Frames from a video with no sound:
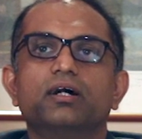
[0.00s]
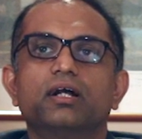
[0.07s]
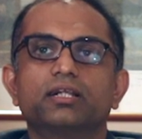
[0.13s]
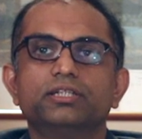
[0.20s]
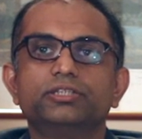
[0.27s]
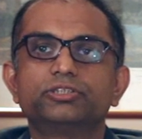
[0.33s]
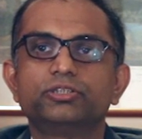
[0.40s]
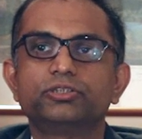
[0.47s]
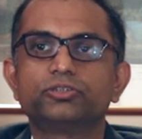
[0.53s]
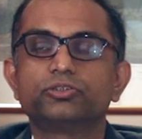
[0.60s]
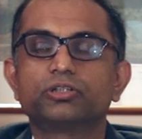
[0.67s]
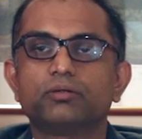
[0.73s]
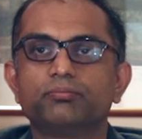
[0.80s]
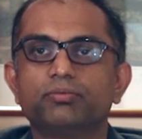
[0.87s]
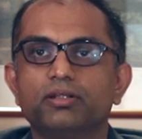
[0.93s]
attention to
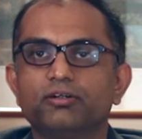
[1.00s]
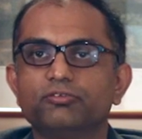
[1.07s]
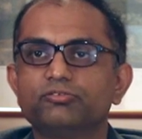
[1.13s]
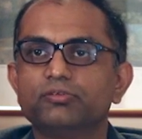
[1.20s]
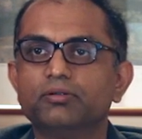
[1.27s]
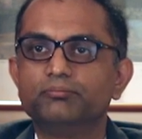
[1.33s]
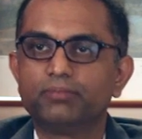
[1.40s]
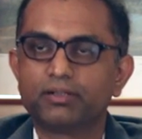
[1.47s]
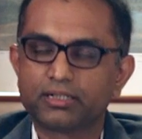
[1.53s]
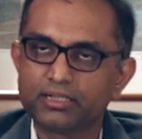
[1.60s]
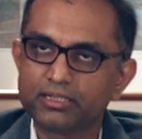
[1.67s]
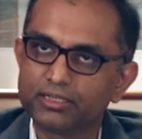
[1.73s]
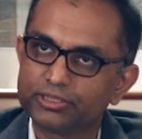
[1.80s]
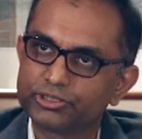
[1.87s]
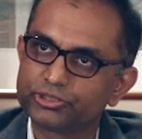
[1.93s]
a couple of
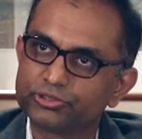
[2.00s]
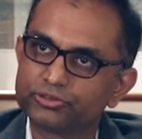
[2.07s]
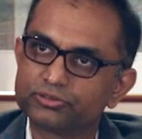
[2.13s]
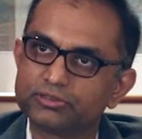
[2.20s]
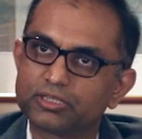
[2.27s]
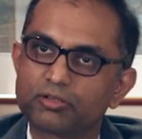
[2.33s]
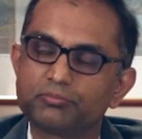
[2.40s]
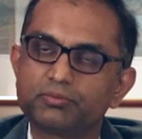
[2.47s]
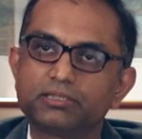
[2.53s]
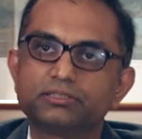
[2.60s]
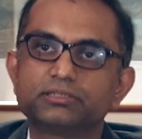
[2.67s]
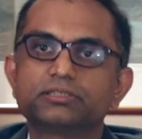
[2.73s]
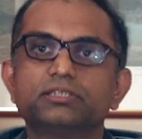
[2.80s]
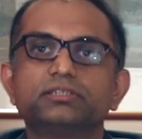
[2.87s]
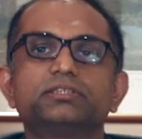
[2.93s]
burning issues that will be
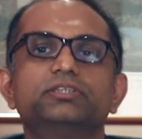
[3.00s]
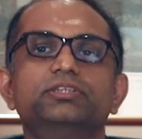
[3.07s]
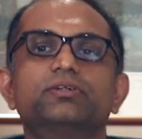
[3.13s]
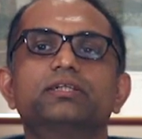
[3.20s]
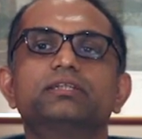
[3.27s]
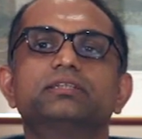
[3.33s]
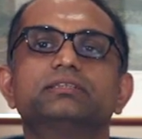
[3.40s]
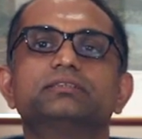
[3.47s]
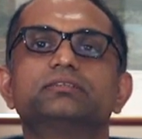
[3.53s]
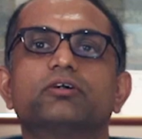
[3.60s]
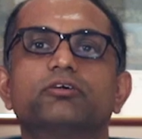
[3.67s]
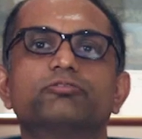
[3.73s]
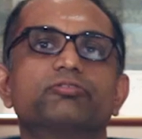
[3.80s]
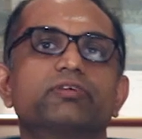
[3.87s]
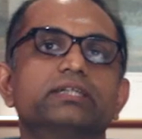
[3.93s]
discussed during this
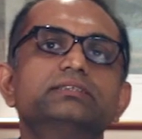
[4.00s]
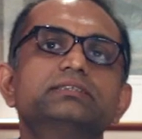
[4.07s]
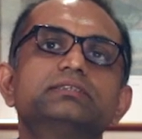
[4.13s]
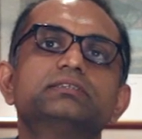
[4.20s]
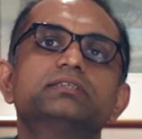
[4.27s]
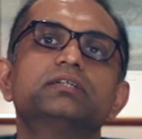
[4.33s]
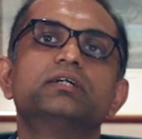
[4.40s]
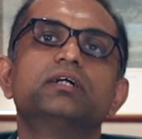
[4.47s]
conference.